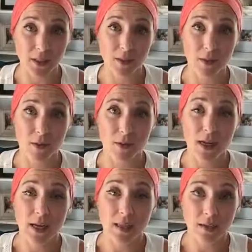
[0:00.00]
So
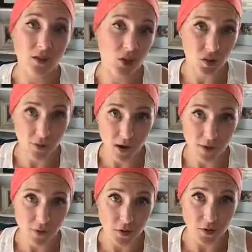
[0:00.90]
this is just for
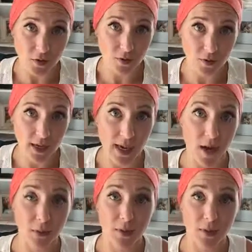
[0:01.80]
iPhone users right now,